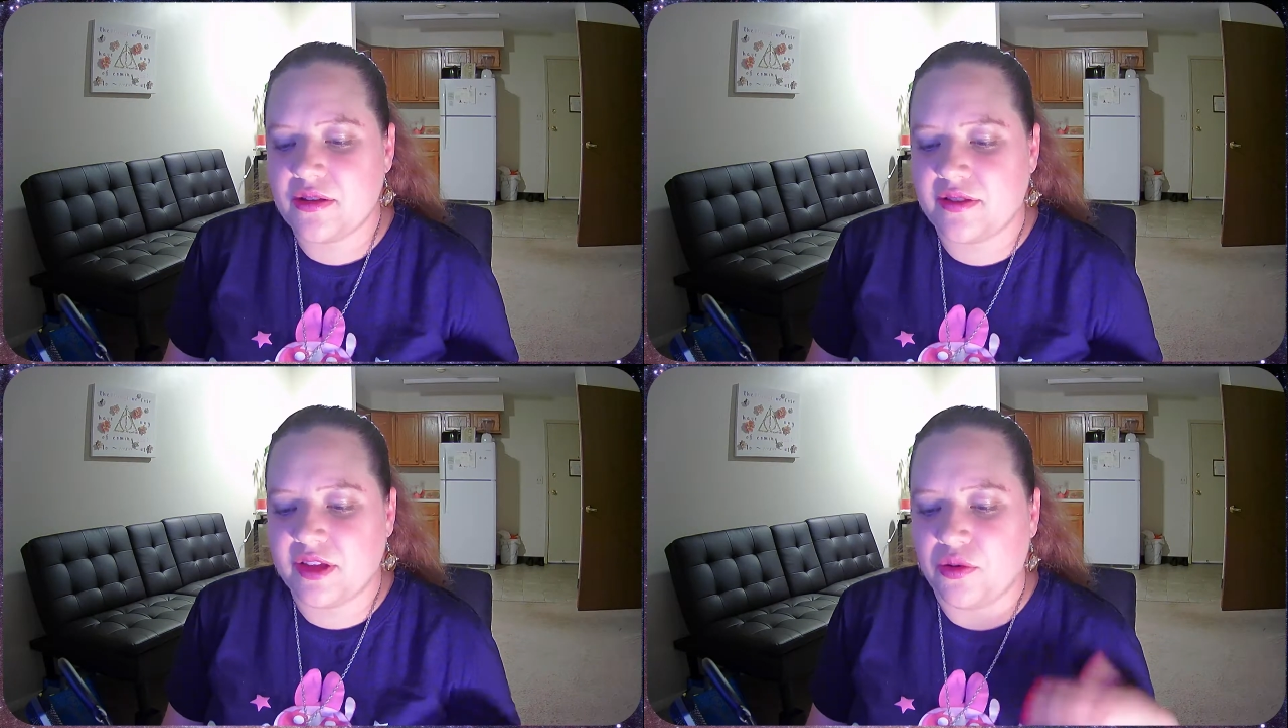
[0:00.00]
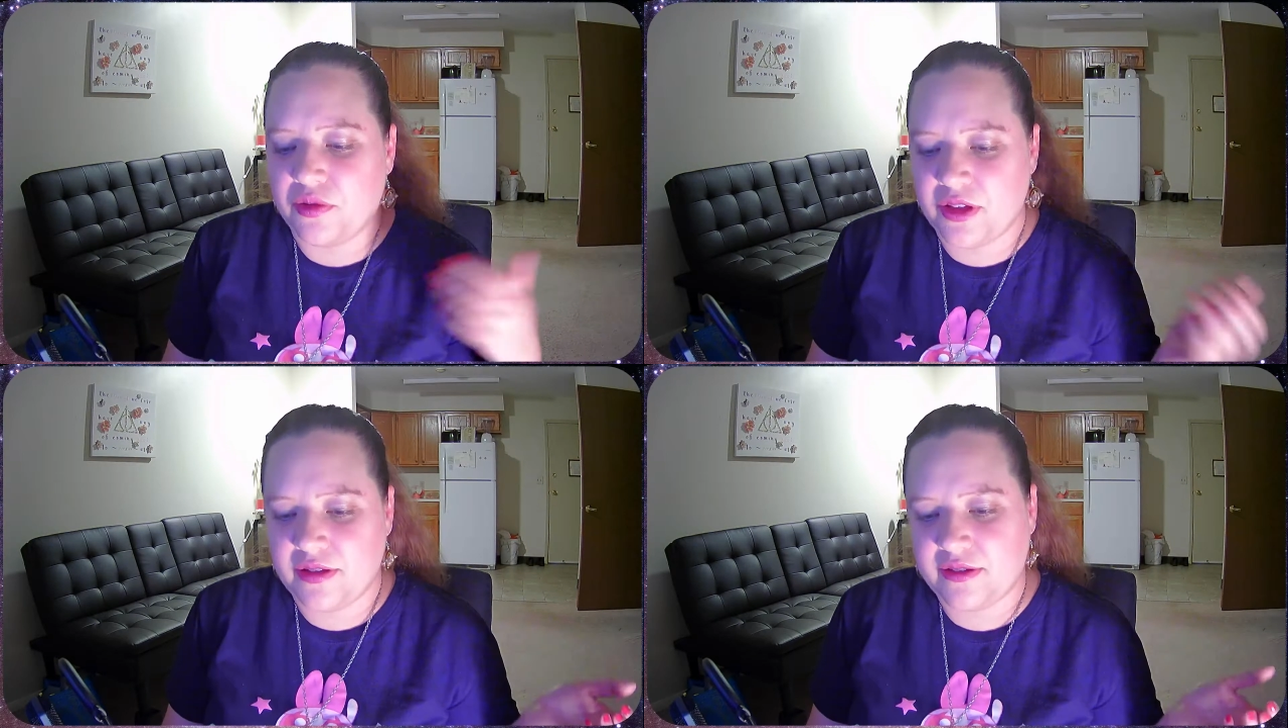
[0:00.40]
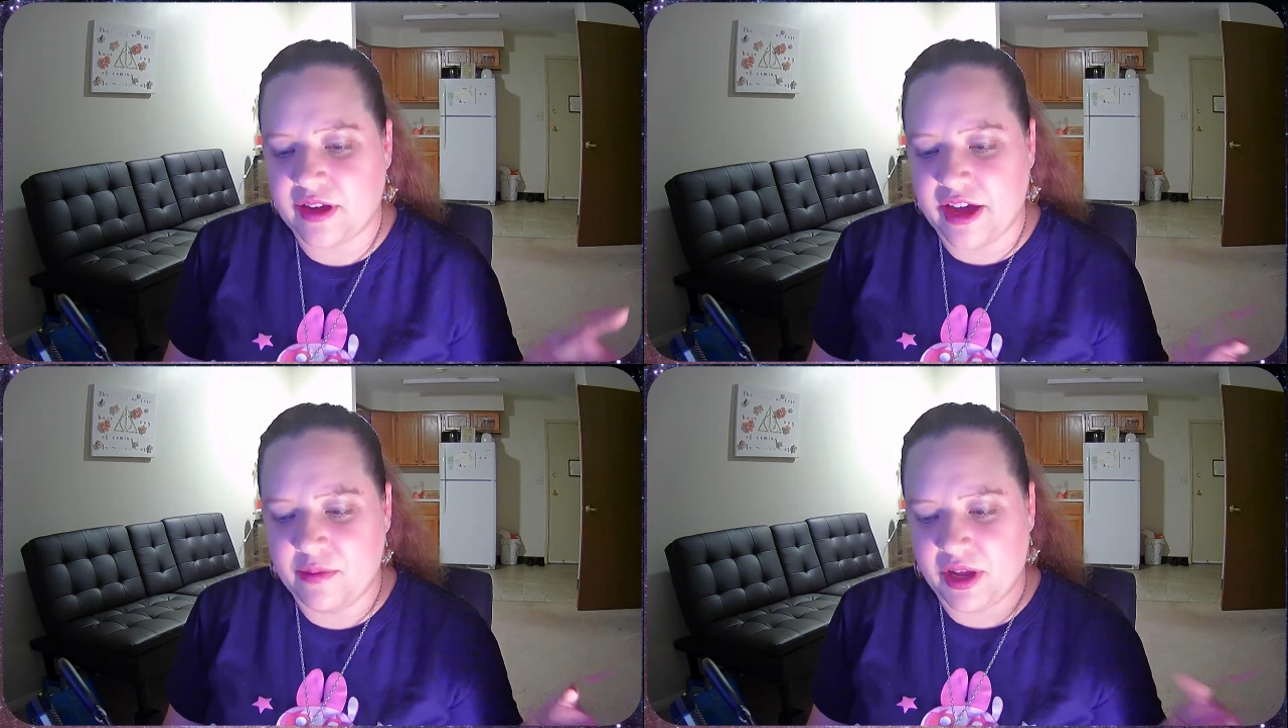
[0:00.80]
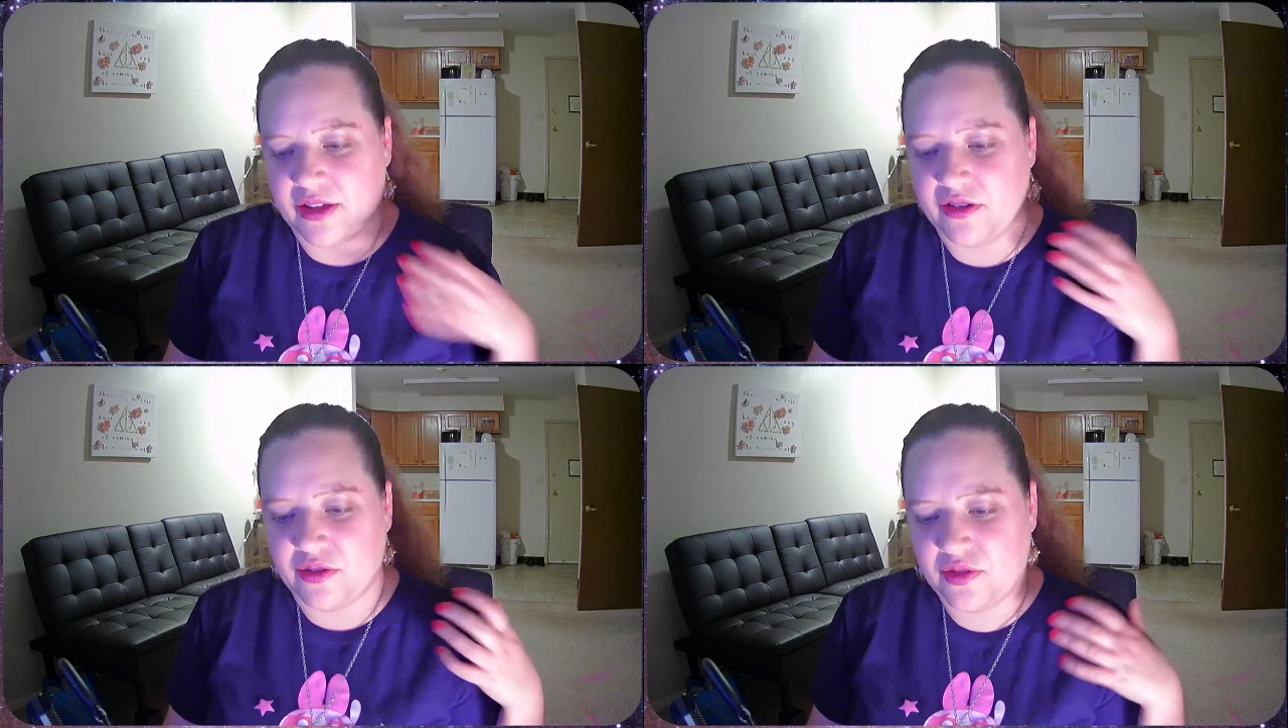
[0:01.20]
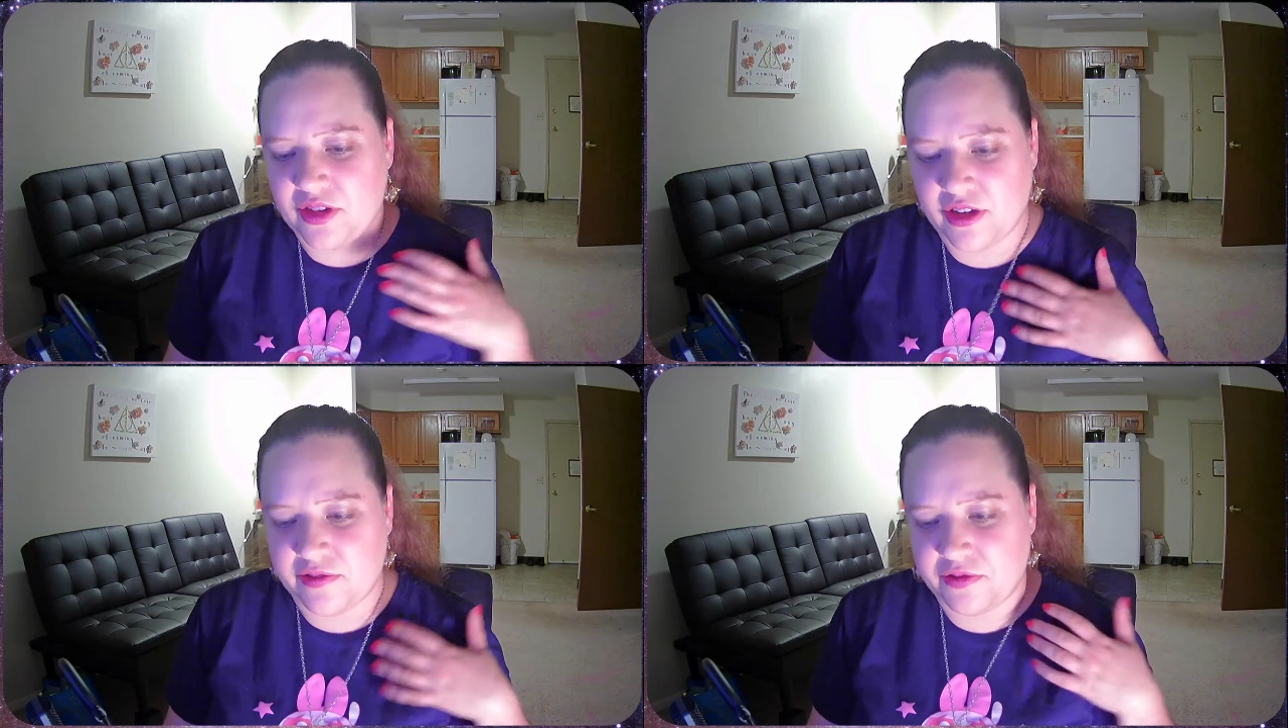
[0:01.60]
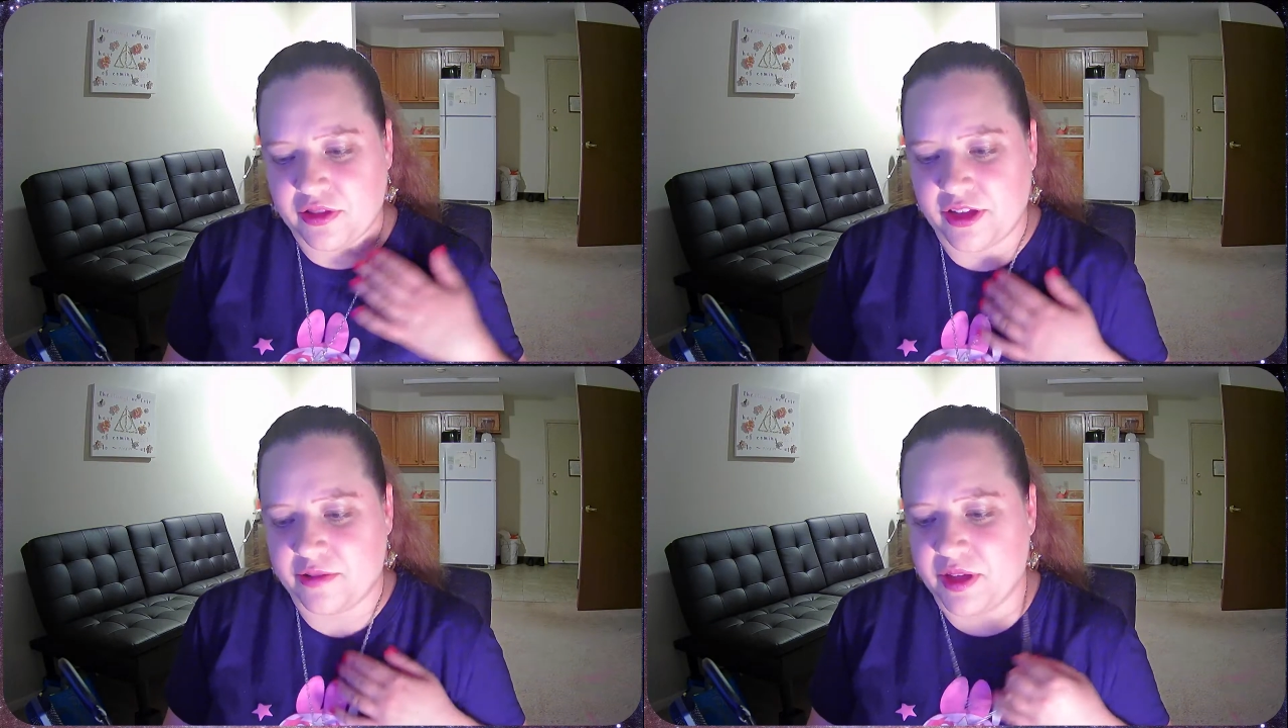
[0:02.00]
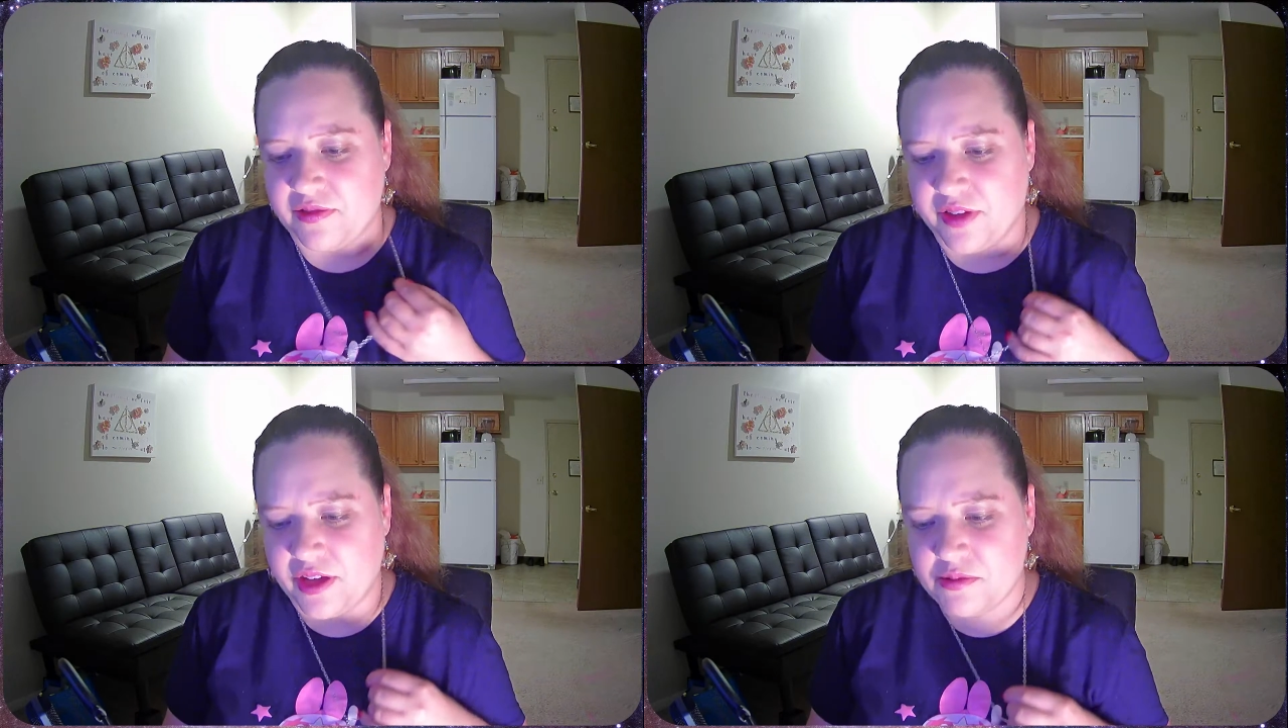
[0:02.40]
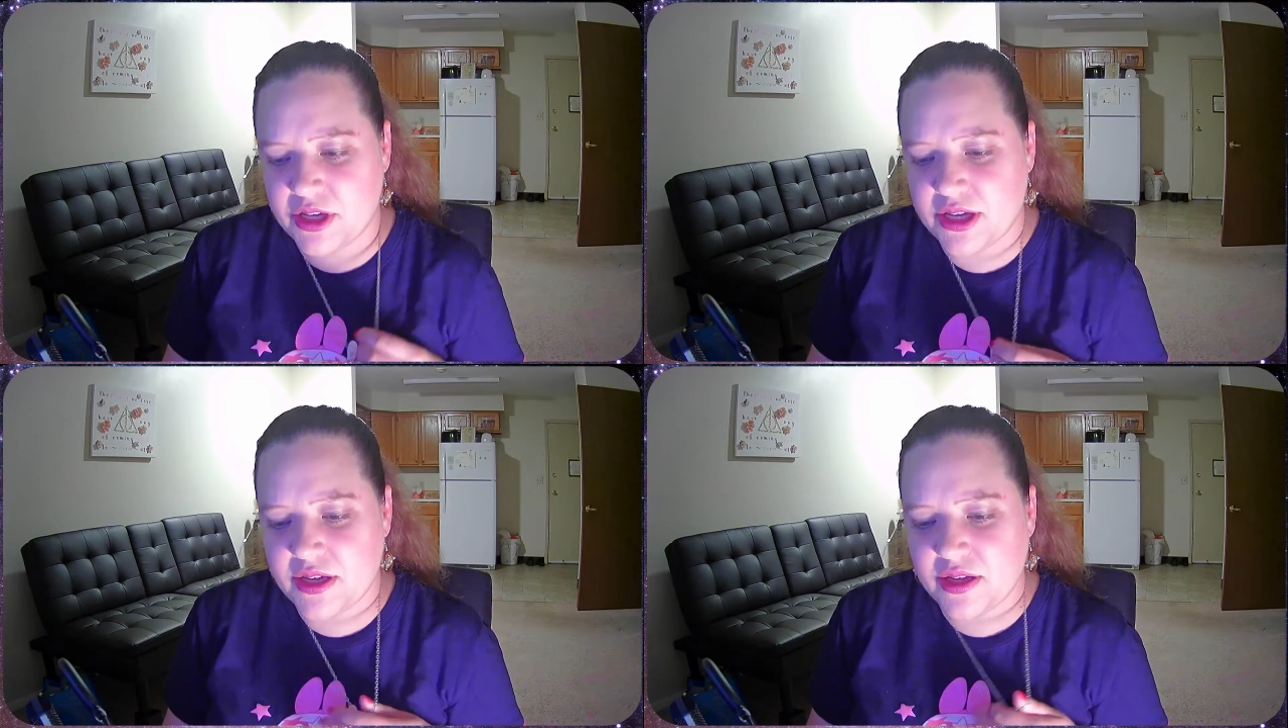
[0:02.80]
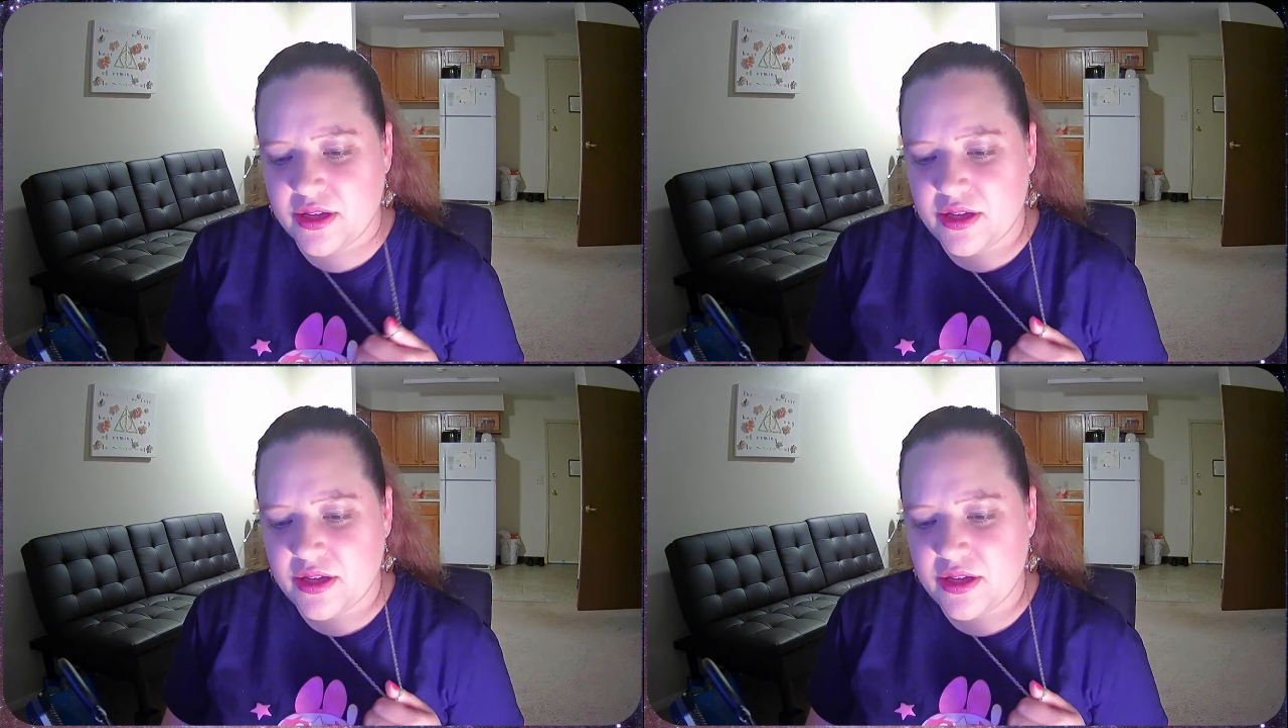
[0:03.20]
is the only time I can do stuff with like my family,